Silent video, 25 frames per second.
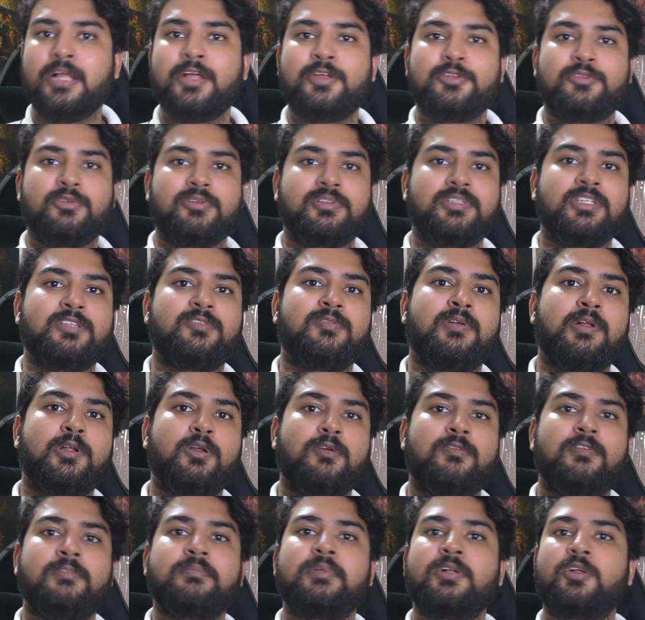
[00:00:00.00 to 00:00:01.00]
So in this
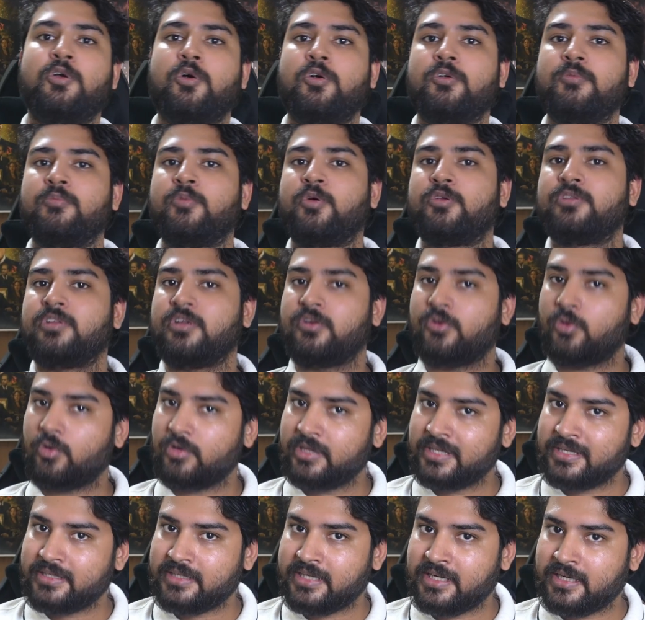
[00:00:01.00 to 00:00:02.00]
video, we'll be talking about the
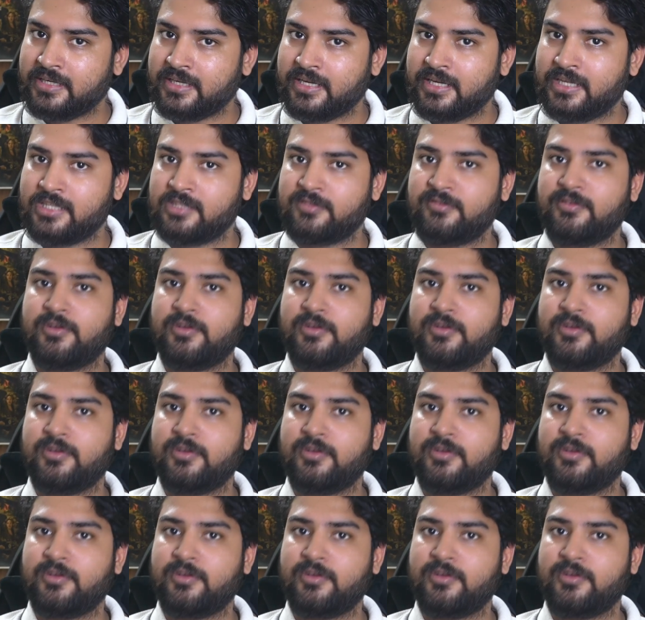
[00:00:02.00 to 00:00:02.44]
role in details.